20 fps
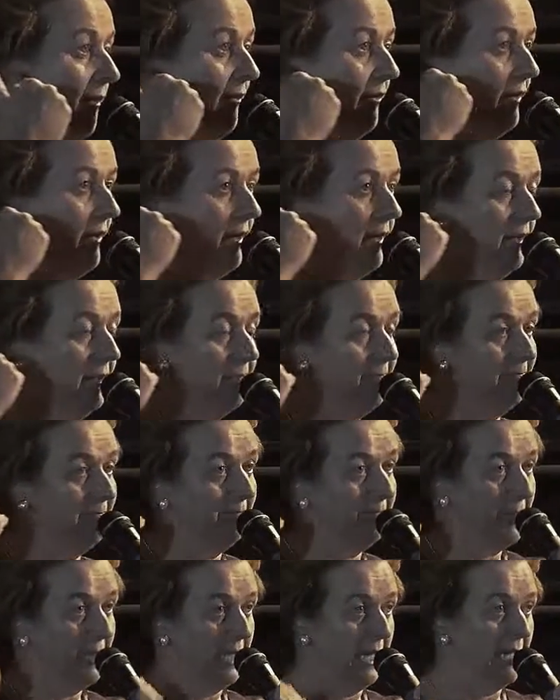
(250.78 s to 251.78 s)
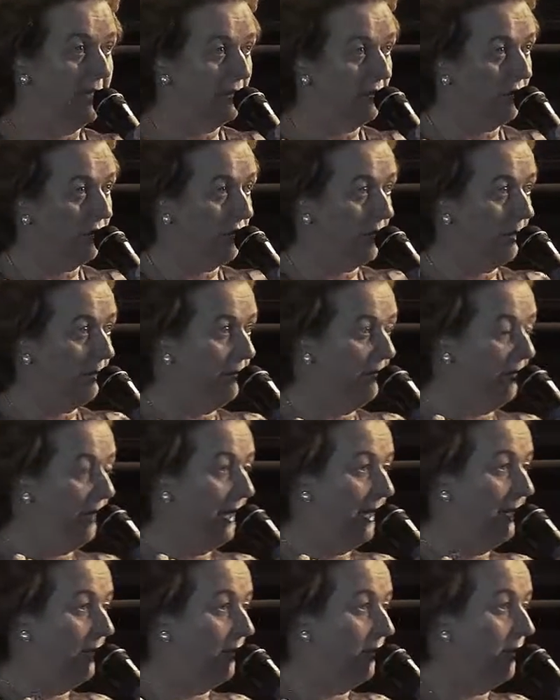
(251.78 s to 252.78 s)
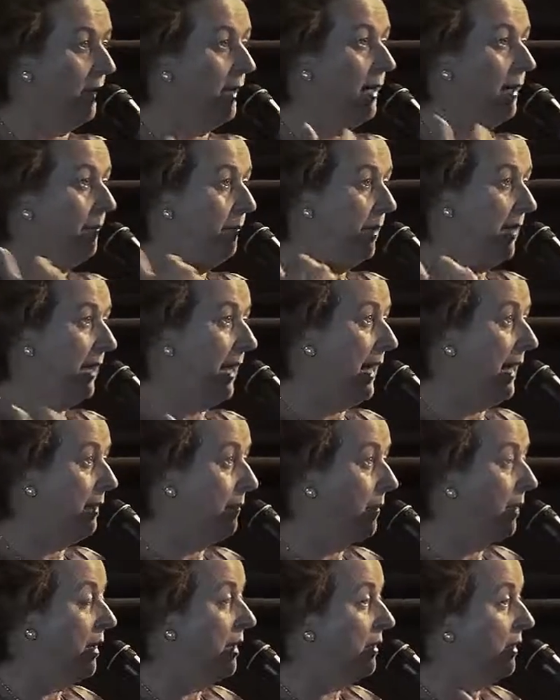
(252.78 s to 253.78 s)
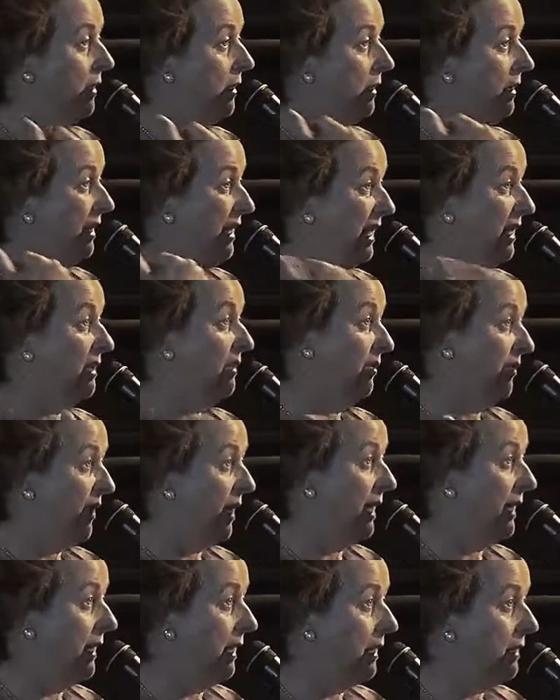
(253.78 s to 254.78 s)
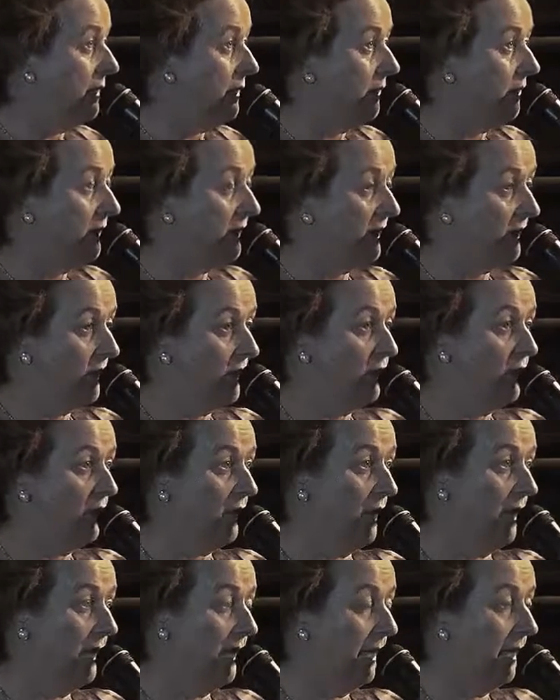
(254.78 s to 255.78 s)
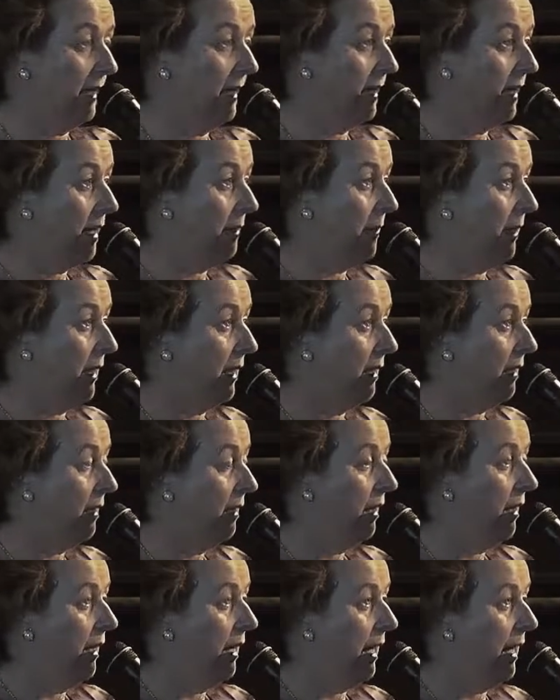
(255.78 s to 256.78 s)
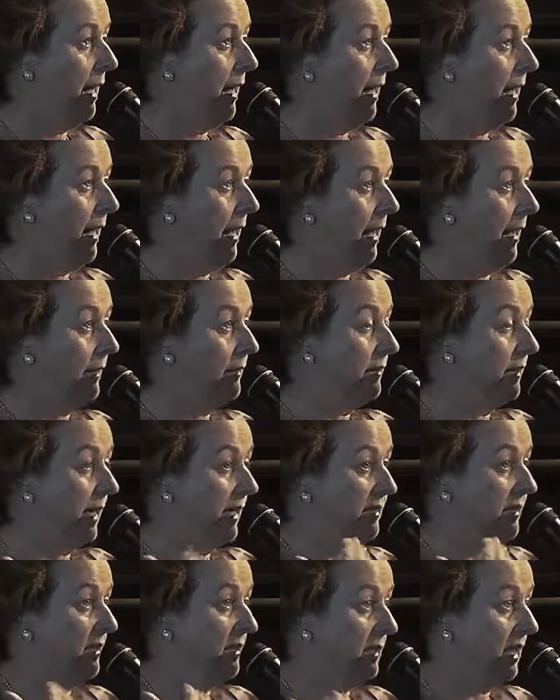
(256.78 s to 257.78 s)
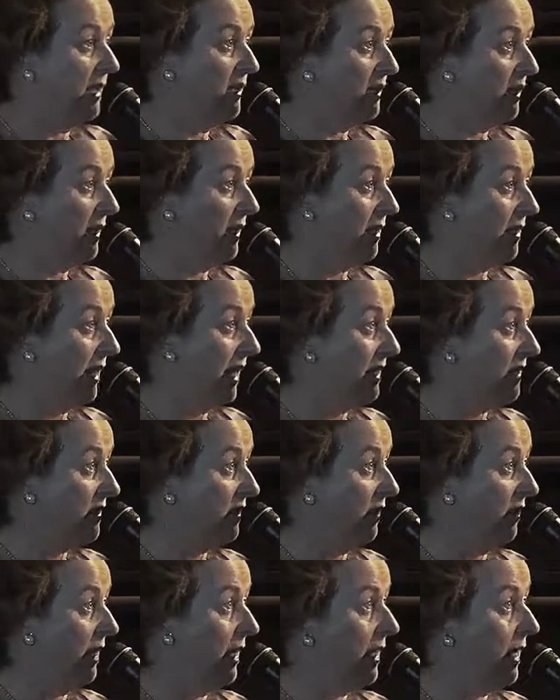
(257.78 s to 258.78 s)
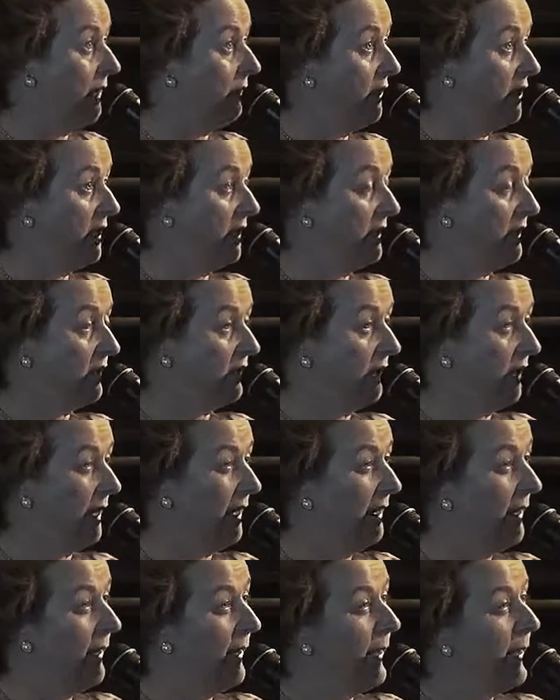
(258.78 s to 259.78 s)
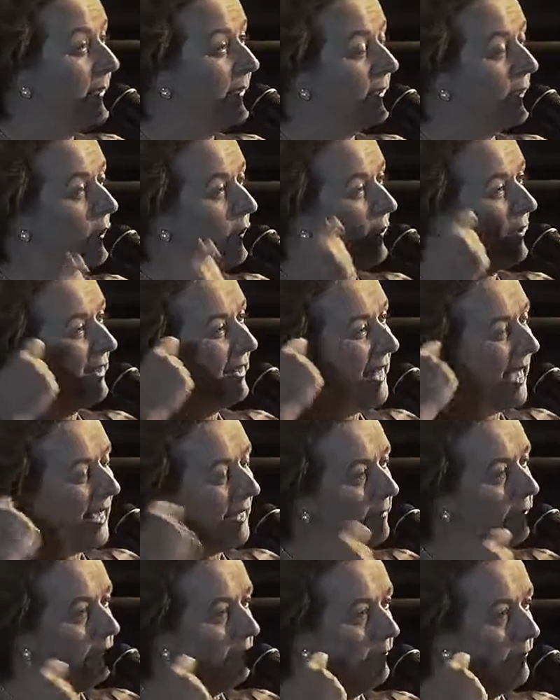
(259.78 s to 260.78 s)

of a potato crop failure became the defining social and economic and existential catastrophe in Irish history. So